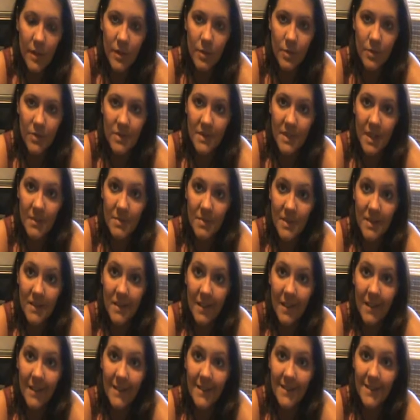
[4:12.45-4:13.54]
those types of
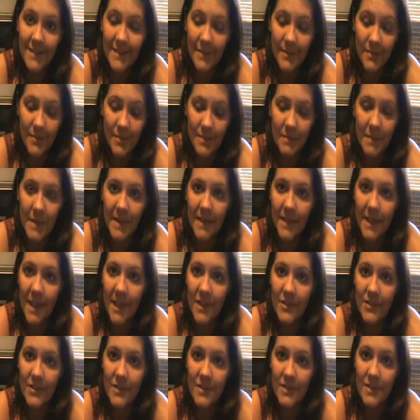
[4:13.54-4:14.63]
things, those
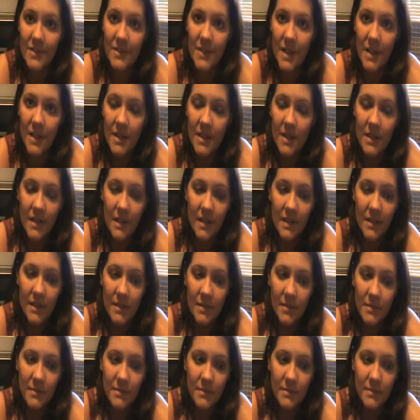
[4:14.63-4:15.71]
medications,
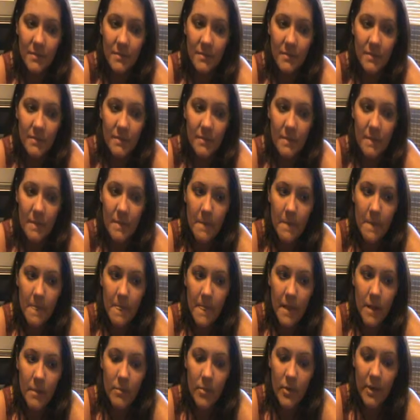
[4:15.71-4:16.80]
um,
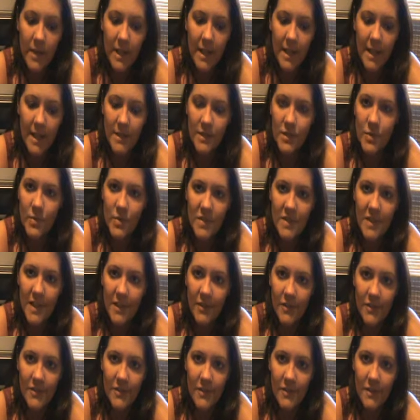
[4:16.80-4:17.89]
bringing on
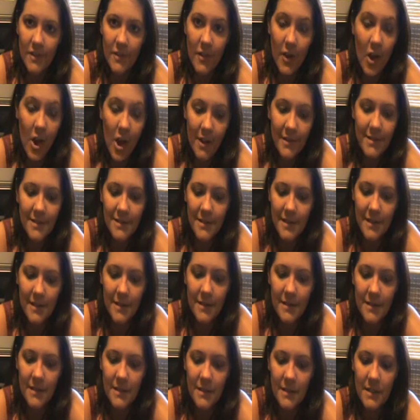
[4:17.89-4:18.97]
suicidal thoughts
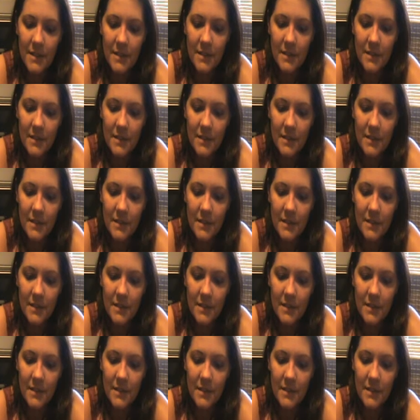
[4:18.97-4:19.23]
in